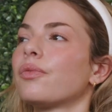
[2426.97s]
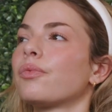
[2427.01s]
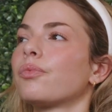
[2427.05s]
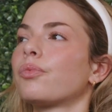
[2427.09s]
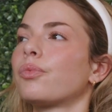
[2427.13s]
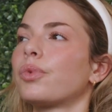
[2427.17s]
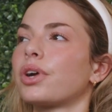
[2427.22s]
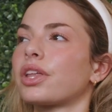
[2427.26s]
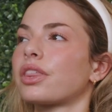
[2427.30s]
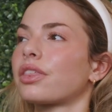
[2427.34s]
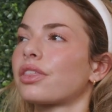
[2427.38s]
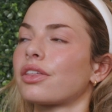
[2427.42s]

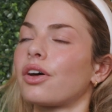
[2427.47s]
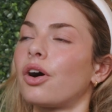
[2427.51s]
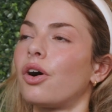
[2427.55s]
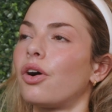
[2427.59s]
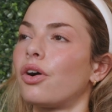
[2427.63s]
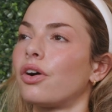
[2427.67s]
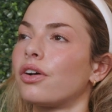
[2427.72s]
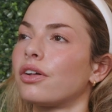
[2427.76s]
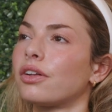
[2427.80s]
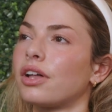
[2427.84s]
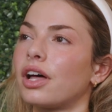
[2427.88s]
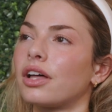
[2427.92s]
with
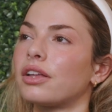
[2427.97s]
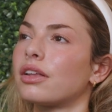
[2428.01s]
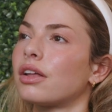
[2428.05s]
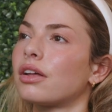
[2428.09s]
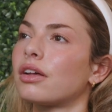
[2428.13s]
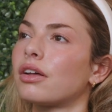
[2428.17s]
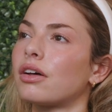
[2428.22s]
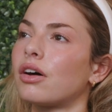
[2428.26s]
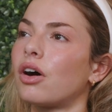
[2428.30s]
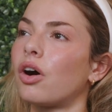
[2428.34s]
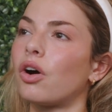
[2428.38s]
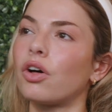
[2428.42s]
all uh,
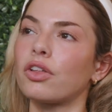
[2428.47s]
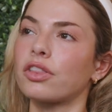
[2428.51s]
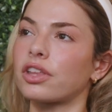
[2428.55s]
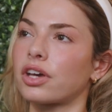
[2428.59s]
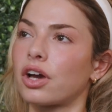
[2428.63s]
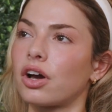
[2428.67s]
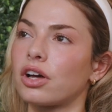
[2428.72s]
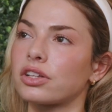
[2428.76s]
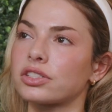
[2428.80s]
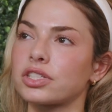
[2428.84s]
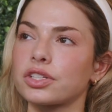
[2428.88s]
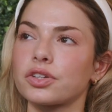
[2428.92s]
all the
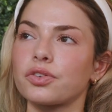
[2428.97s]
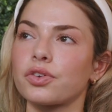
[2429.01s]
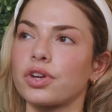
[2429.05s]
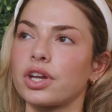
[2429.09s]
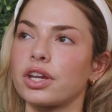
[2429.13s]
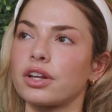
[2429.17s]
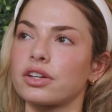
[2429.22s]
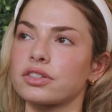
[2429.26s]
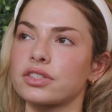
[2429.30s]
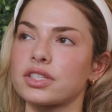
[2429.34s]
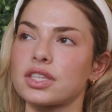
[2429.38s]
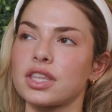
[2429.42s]
content
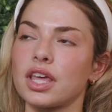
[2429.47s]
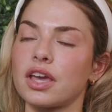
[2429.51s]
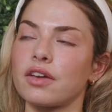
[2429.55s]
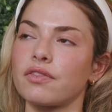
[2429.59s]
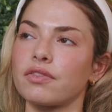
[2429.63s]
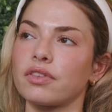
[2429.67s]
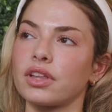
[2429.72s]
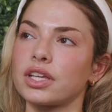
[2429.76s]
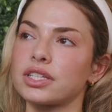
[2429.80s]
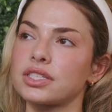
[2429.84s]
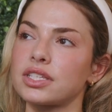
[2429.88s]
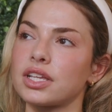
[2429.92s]
creators they have
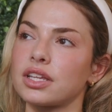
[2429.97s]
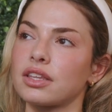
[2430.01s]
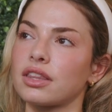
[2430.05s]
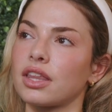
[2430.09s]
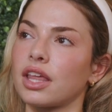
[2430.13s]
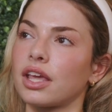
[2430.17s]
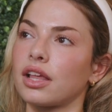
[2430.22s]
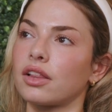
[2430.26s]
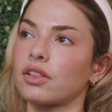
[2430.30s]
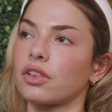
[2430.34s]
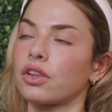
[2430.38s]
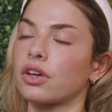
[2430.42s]
listed, and
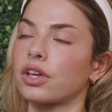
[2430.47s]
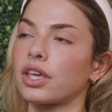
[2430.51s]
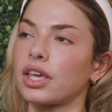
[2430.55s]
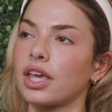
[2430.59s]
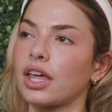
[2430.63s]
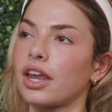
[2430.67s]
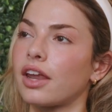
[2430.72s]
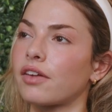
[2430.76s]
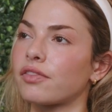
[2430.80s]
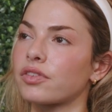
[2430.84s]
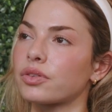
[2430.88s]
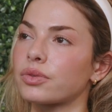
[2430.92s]
like looking
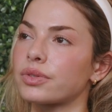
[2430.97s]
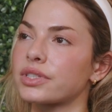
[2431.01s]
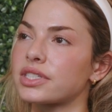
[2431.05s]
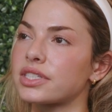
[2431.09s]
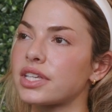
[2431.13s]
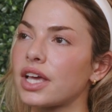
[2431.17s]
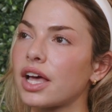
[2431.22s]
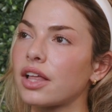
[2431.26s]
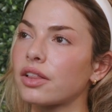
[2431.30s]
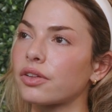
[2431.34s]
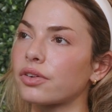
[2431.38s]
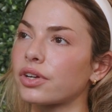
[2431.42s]
at everyone's
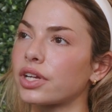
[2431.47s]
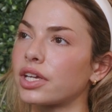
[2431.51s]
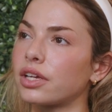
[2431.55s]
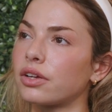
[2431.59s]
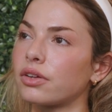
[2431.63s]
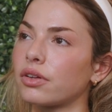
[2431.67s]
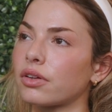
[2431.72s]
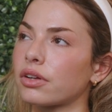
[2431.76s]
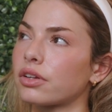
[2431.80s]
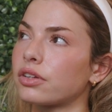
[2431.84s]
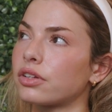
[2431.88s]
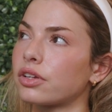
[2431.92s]

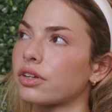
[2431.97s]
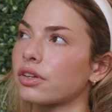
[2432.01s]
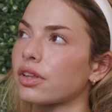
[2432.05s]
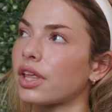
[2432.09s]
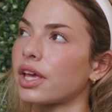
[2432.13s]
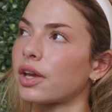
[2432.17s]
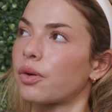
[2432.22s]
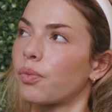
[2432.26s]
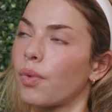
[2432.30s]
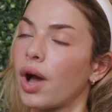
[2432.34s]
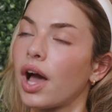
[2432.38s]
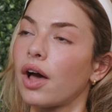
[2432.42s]
salary, you're
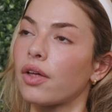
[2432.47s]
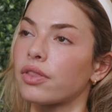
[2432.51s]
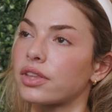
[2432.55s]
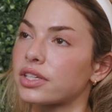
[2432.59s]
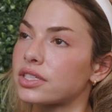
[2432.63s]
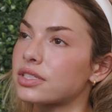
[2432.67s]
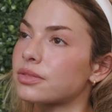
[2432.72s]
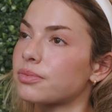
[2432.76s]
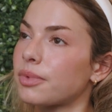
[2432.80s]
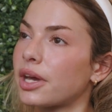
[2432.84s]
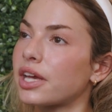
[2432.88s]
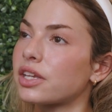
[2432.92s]
like, wow, this
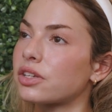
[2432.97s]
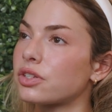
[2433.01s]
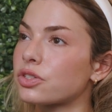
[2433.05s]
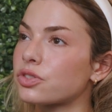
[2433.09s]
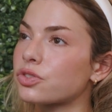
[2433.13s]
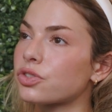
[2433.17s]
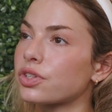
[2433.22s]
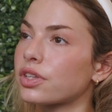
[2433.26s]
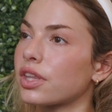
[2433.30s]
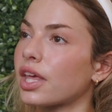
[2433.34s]
is my industry.